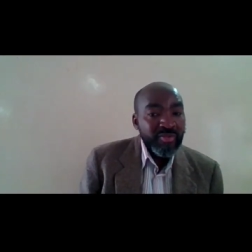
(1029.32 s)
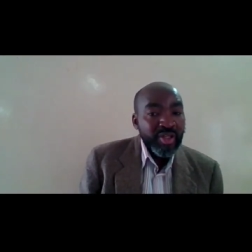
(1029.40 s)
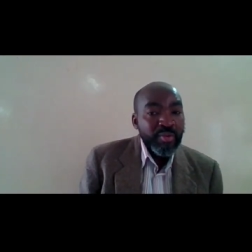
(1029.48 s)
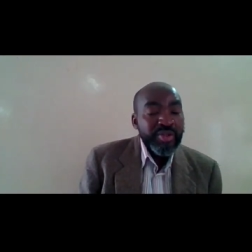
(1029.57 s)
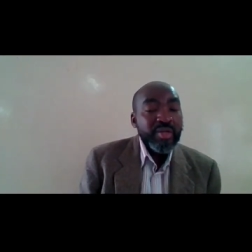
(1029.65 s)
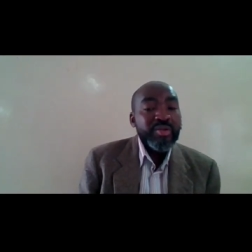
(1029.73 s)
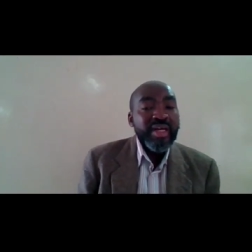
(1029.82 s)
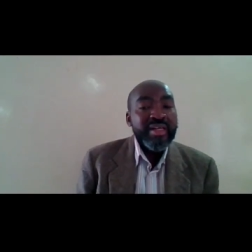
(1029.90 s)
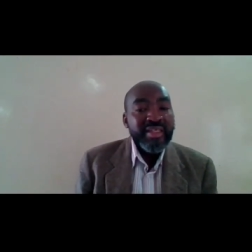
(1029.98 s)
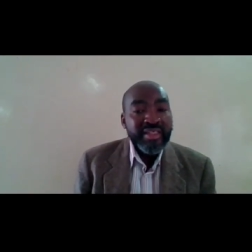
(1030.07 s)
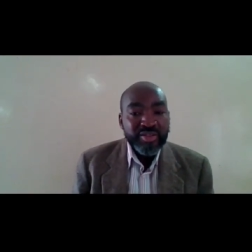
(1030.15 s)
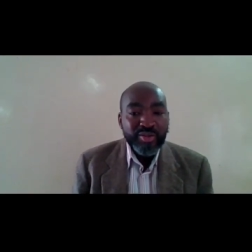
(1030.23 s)
Mm. Without
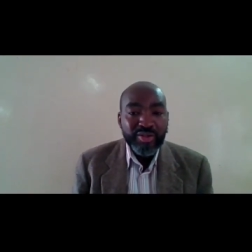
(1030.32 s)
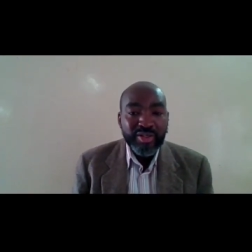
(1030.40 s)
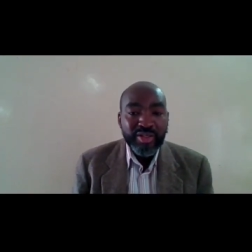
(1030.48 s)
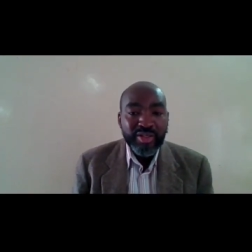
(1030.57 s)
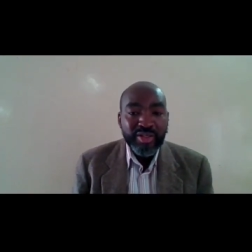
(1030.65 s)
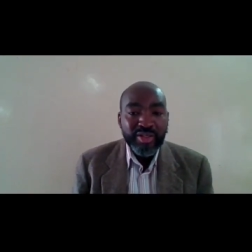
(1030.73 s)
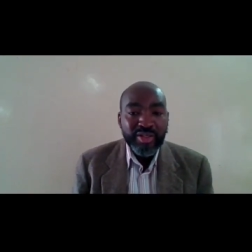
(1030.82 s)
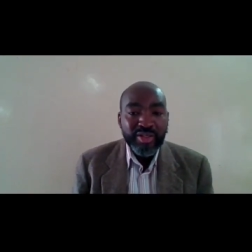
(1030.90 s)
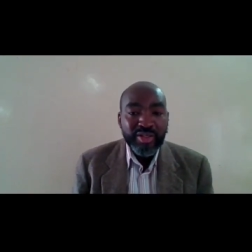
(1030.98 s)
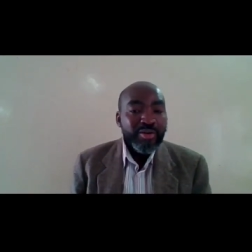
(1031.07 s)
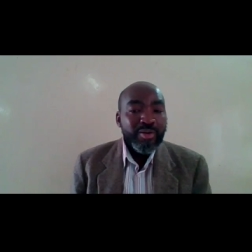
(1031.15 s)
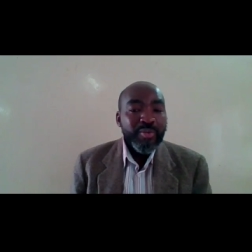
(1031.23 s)
addiction,
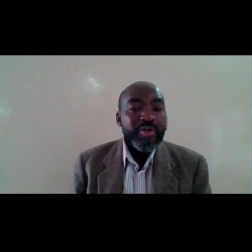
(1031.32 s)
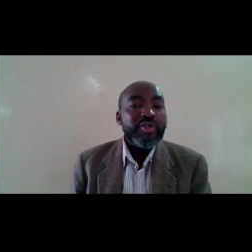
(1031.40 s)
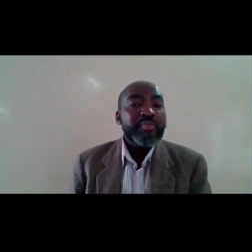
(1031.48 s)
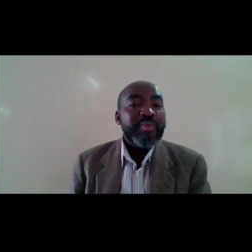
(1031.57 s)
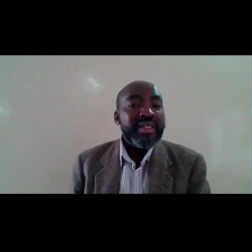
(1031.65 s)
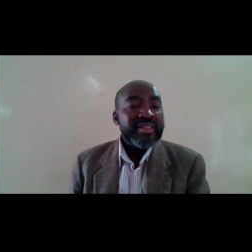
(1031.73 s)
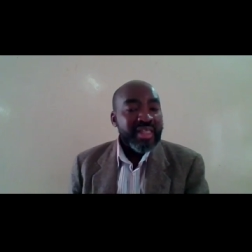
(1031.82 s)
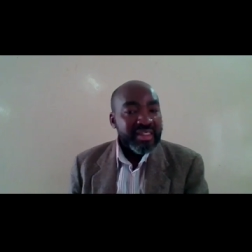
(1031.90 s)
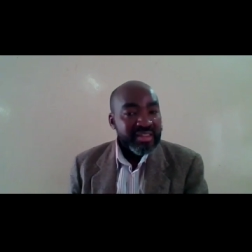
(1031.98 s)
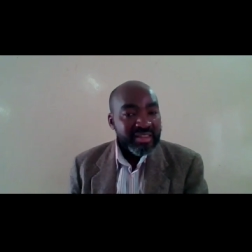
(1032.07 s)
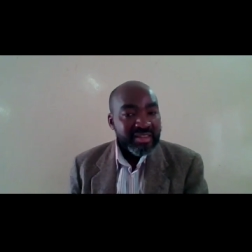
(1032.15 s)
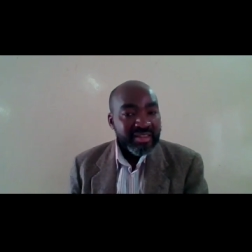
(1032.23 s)
alcohol will not make
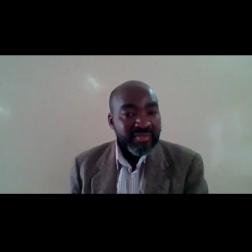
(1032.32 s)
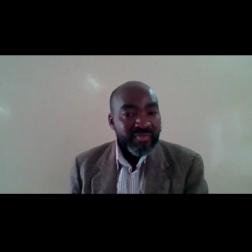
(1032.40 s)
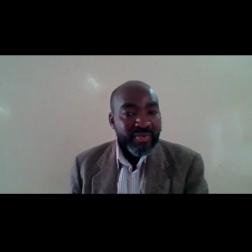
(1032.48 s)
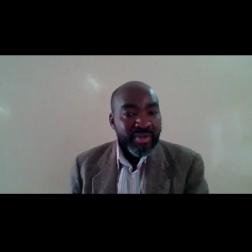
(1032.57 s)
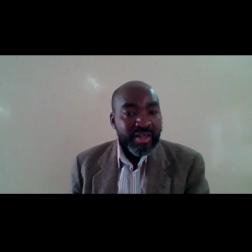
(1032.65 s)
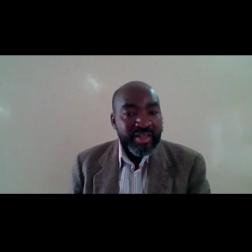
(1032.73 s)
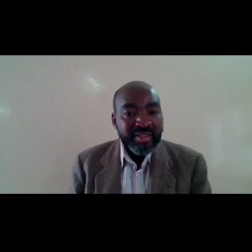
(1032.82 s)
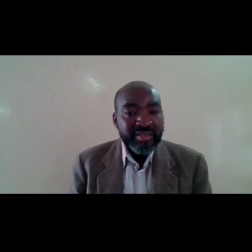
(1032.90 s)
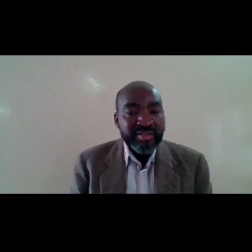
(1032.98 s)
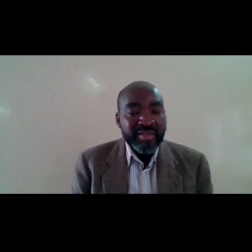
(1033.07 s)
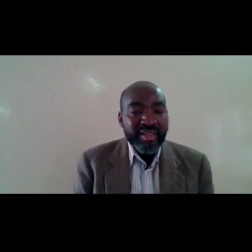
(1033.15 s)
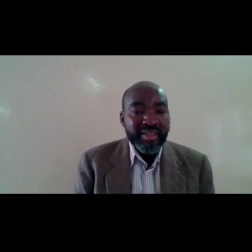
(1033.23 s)
sense. They
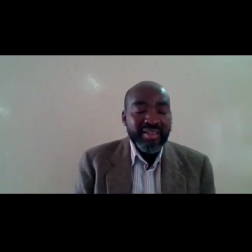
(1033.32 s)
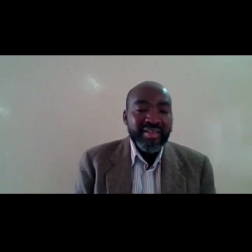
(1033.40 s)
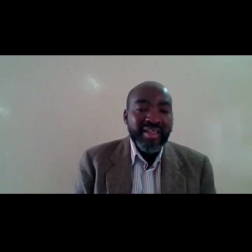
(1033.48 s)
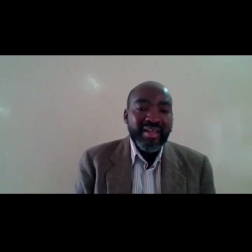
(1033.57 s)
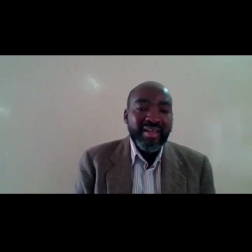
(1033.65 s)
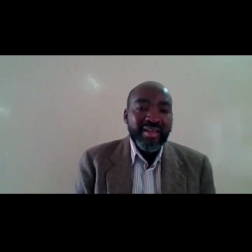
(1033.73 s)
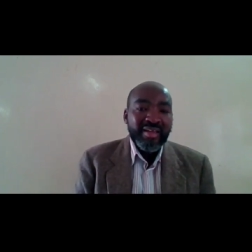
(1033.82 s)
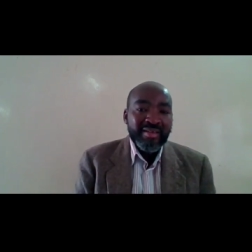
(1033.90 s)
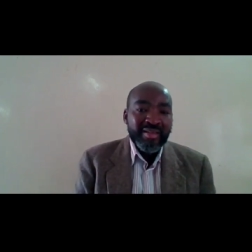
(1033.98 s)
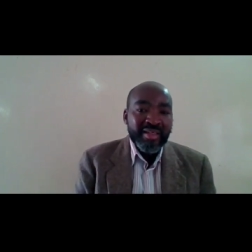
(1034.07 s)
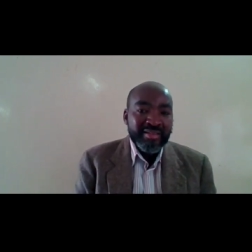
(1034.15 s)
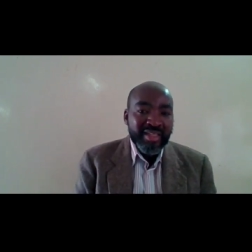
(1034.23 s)
mm-hmm. take the,
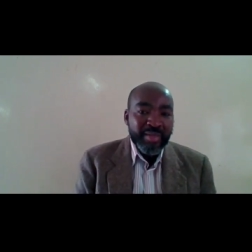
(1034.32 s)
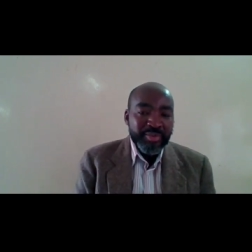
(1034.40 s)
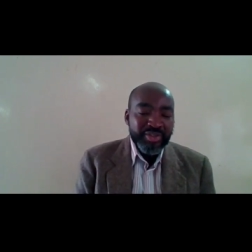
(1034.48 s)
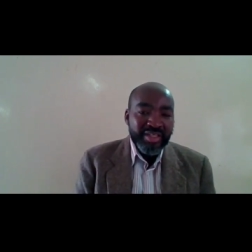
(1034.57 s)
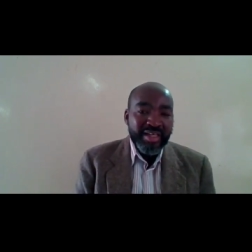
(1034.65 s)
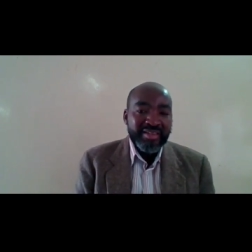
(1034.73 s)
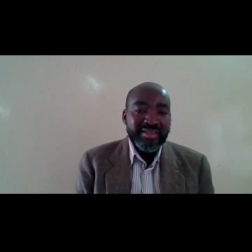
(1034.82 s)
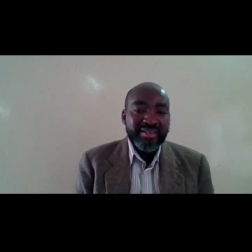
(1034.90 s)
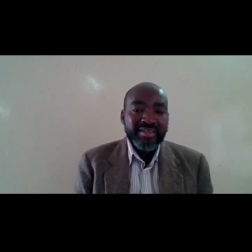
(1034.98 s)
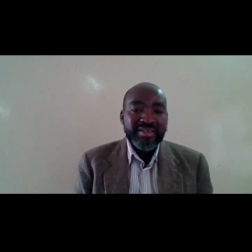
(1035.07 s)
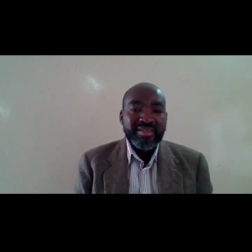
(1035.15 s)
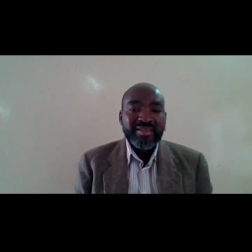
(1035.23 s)
the substance,
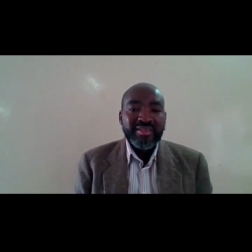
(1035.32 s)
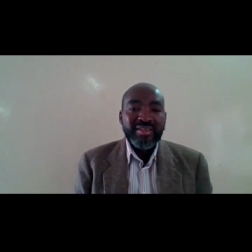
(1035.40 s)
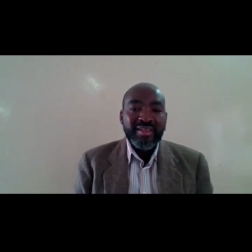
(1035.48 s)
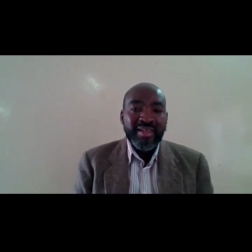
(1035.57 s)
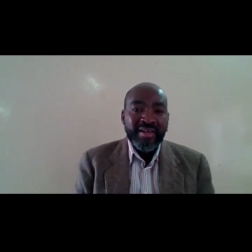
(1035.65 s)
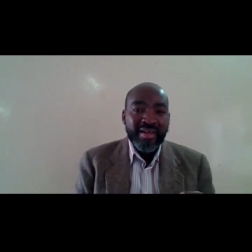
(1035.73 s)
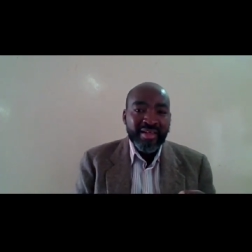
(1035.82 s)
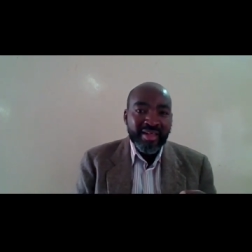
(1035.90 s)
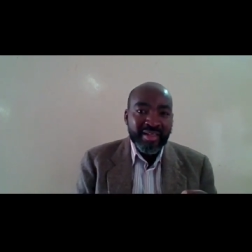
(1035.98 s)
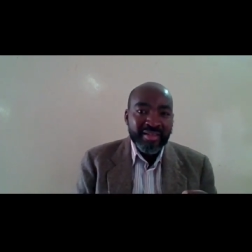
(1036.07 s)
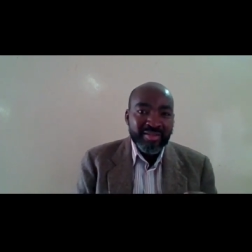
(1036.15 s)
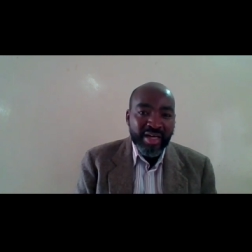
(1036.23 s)
like
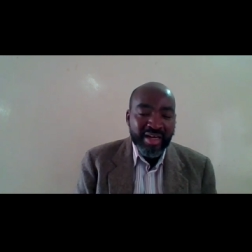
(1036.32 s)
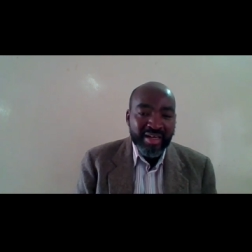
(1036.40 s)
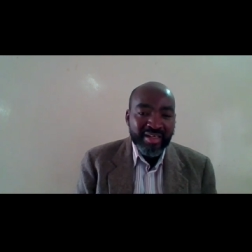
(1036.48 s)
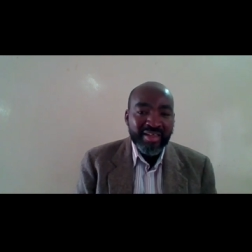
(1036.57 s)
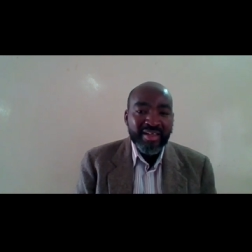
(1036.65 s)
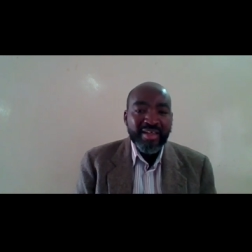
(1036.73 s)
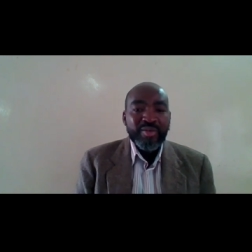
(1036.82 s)
a drug,